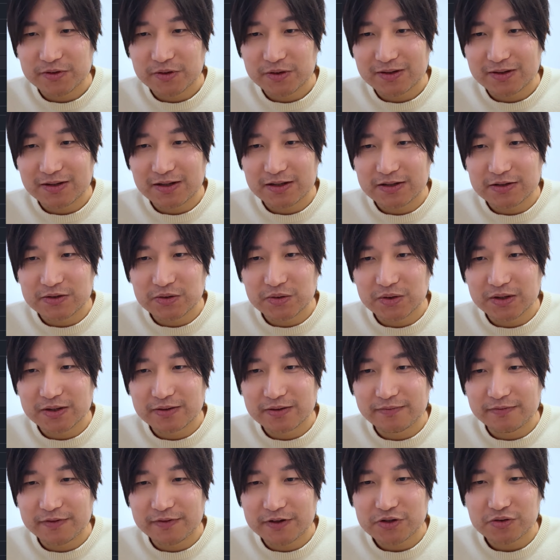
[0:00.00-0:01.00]
so that you
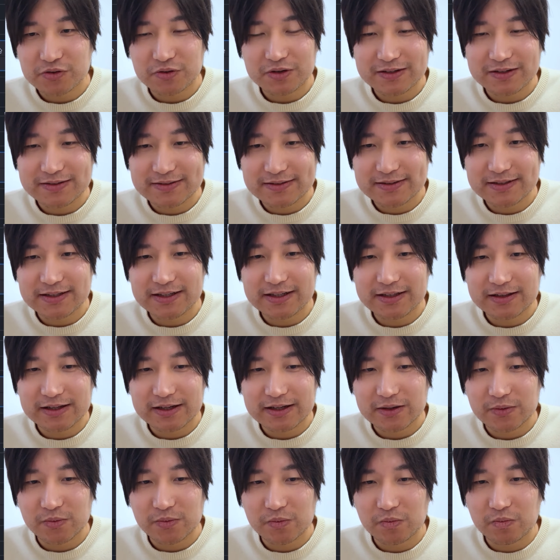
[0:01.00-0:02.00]
can visually see
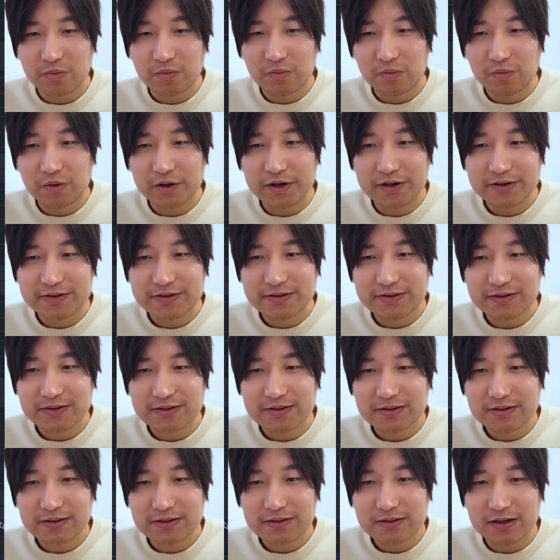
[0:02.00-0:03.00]
like what
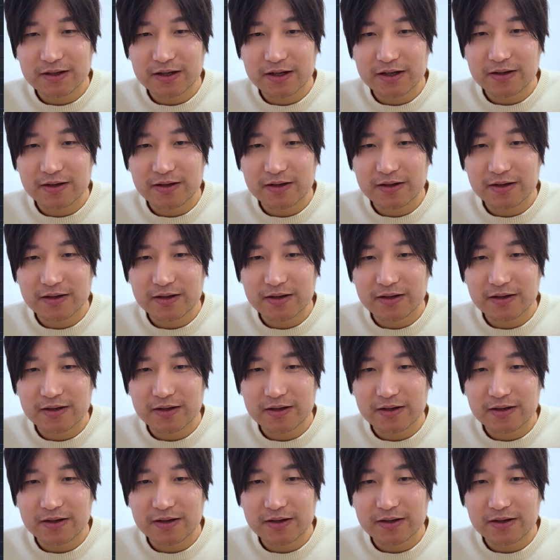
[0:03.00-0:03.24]
is